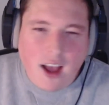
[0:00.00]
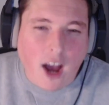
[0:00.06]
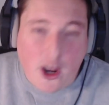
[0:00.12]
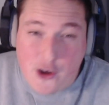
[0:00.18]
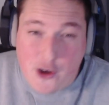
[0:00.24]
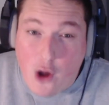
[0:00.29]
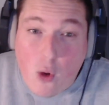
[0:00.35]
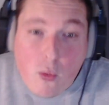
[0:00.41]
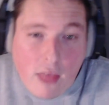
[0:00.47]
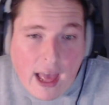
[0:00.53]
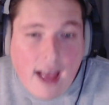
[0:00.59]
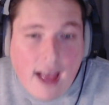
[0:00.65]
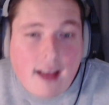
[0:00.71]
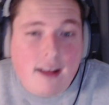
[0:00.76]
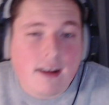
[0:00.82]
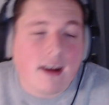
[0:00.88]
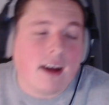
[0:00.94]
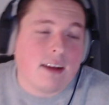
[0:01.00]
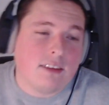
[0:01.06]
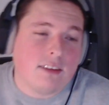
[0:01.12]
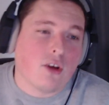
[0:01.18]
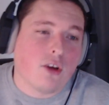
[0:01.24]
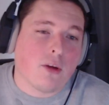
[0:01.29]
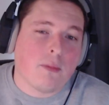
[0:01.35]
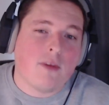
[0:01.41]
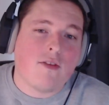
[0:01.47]
know that,
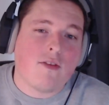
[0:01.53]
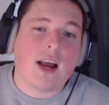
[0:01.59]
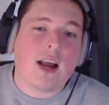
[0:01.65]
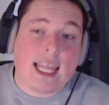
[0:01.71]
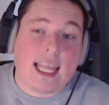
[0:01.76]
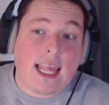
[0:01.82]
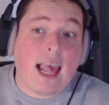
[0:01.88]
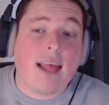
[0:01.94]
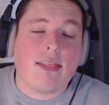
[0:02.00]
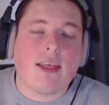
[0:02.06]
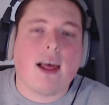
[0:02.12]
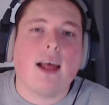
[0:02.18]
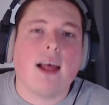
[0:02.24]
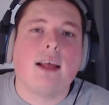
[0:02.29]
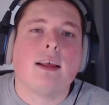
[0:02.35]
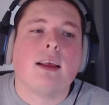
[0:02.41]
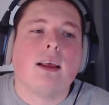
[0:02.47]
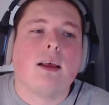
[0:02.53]
don't get me wrong, I get that,